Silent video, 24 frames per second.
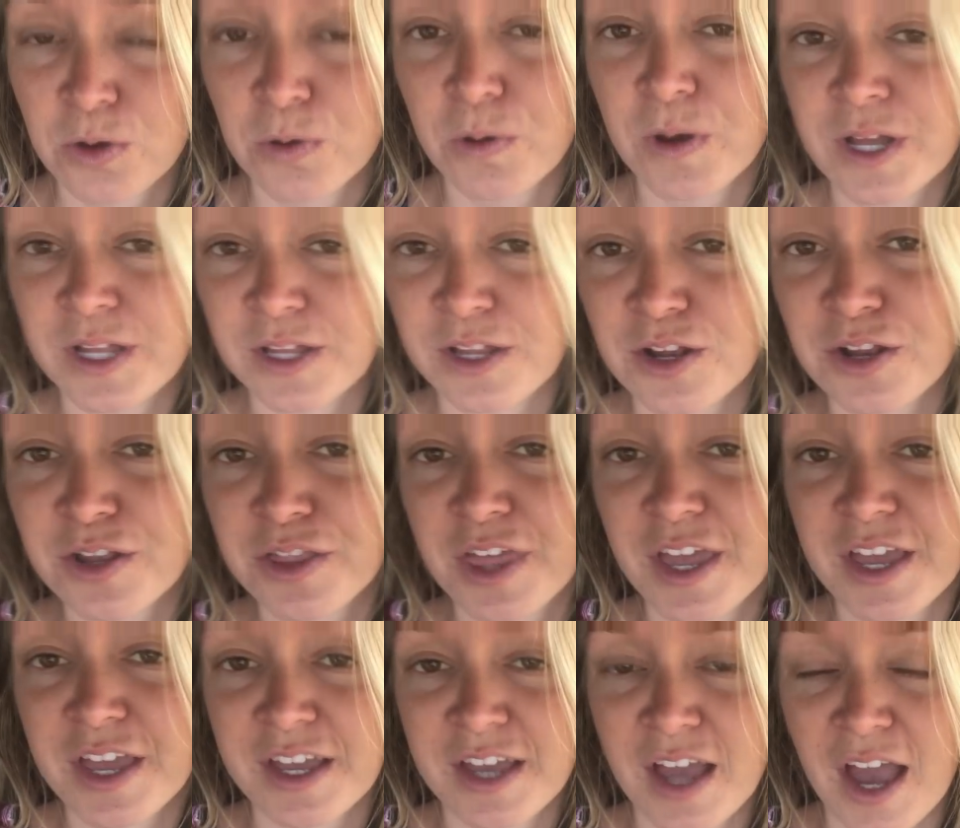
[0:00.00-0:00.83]
quick little
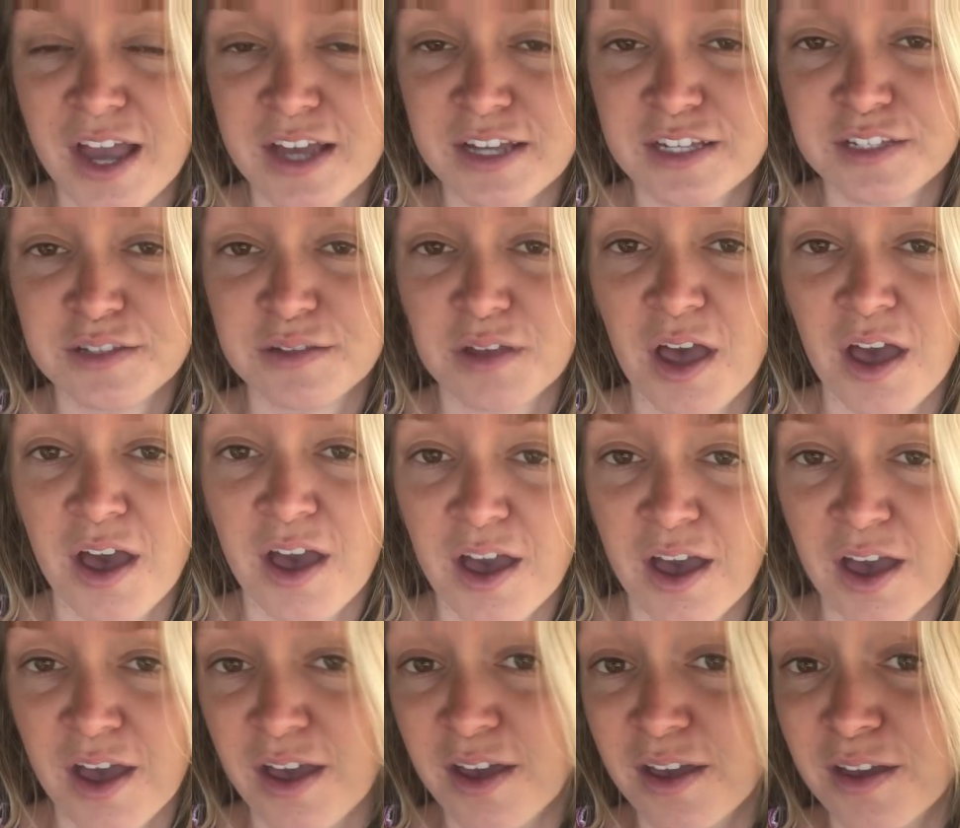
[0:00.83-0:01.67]
thing guys
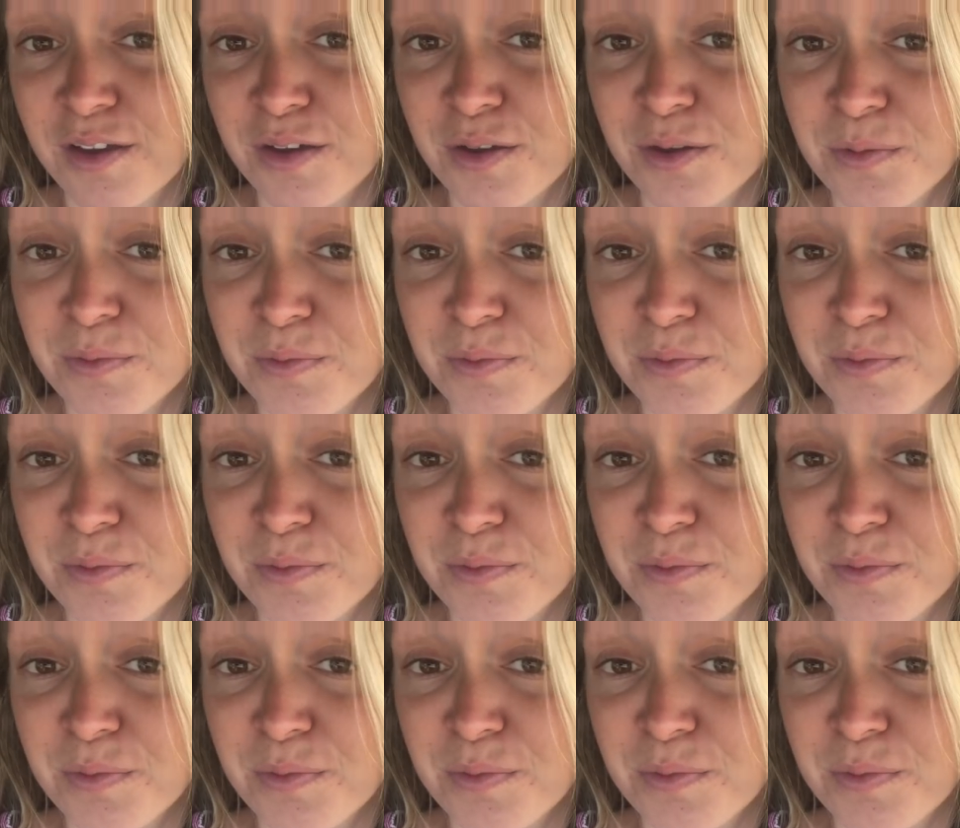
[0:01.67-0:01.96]
uh,